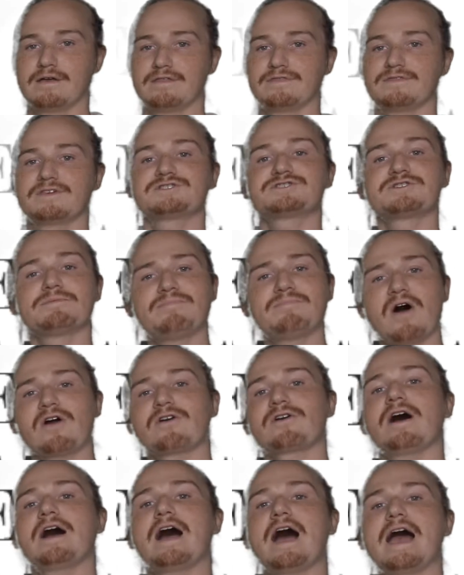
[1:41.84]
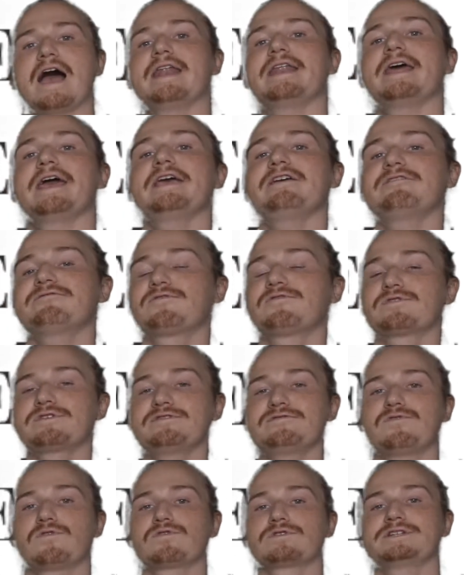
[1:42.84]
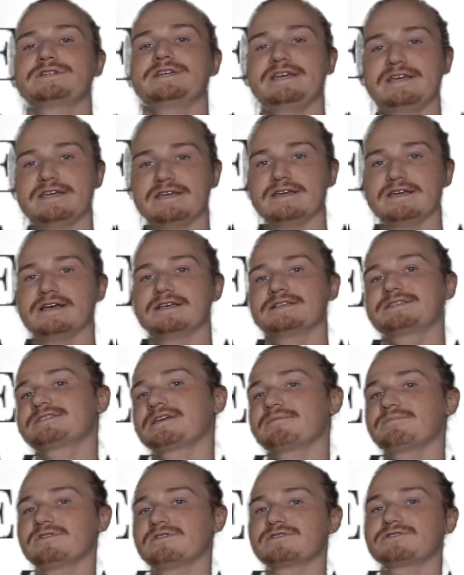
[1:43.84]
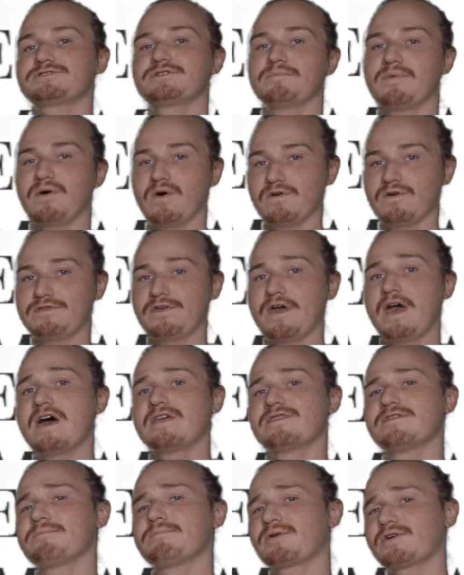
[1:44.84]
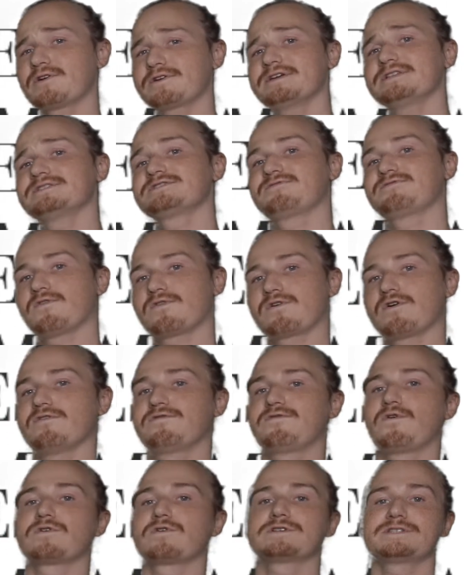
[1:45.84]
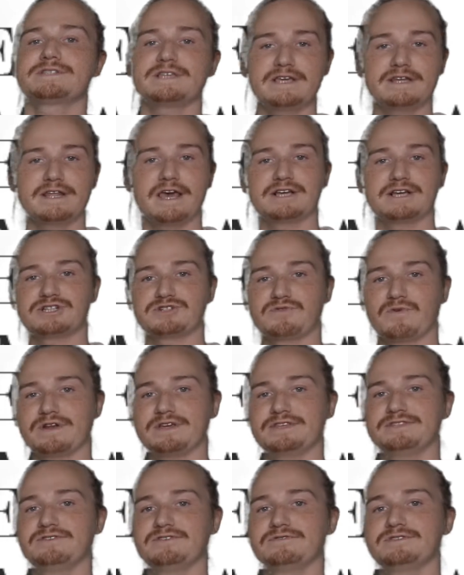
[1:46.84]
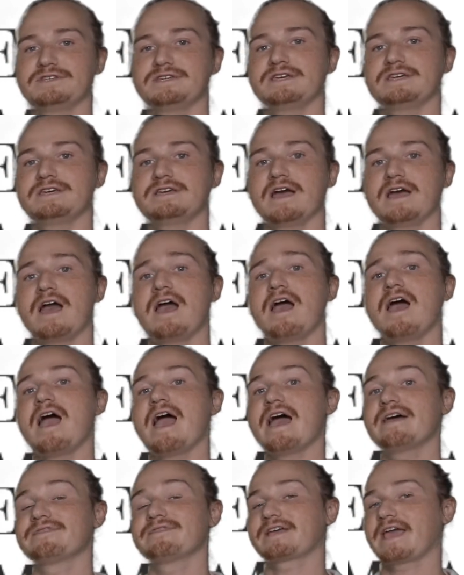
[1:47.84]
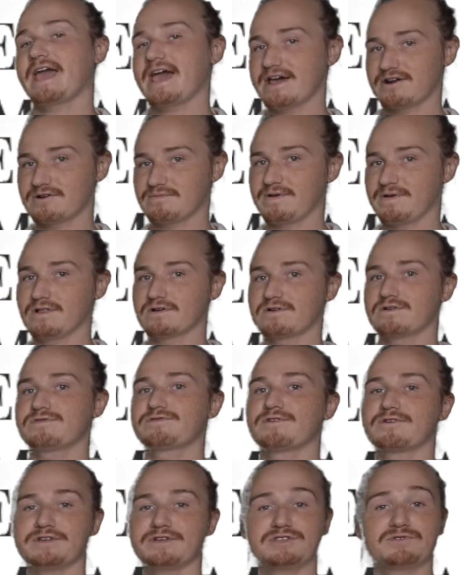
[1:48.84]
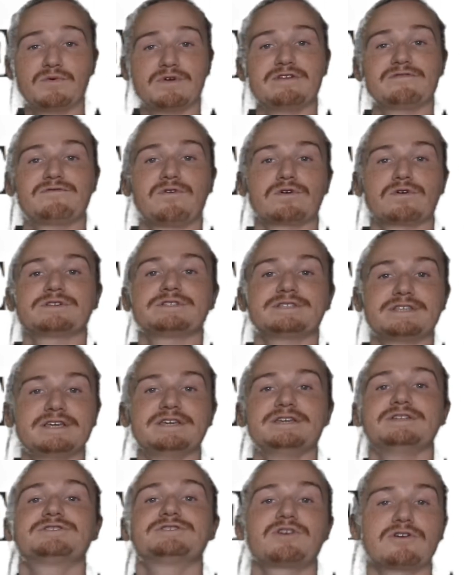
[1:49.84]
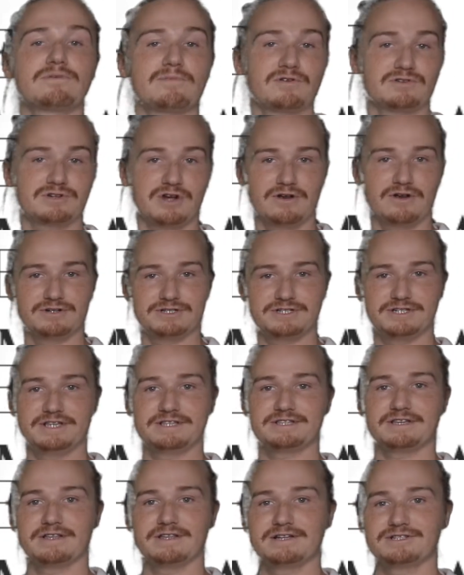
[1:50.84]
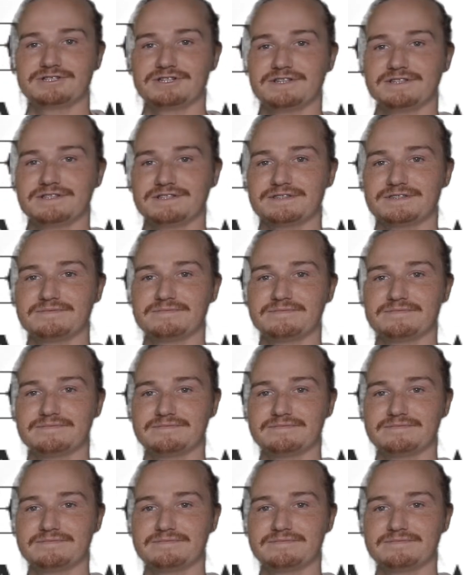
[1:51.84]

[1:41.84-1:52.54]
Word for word: The Shibaura N844T is similar to both the Perkins 404C-22T and the Caterpillar 3024C turbocharged diesel engines.